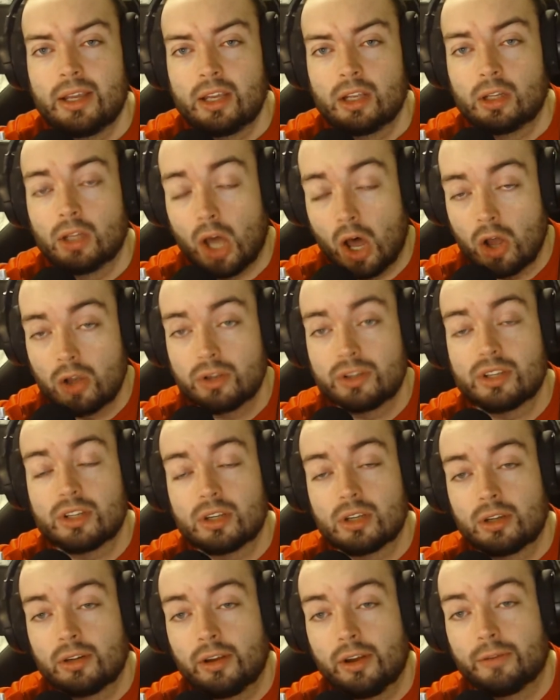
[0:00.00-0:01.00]
loss
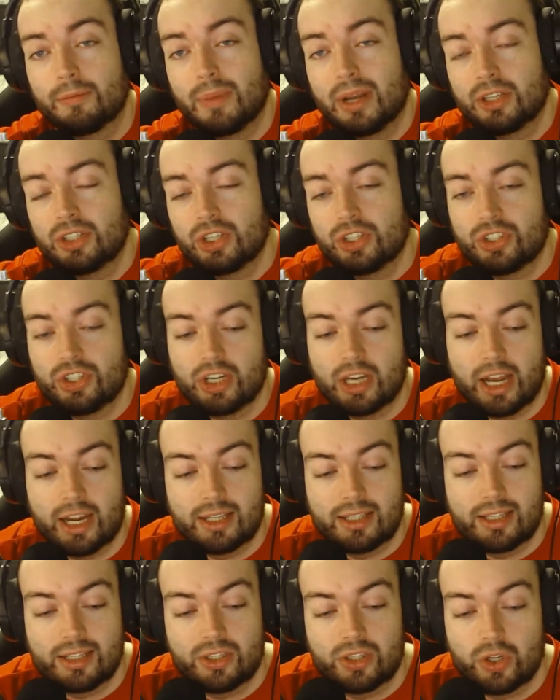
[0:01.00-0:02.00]
of Manchester
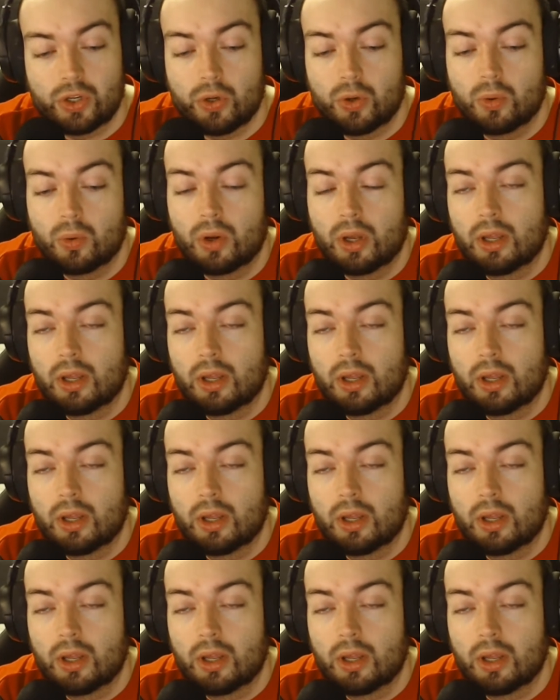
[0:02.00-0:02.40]
United to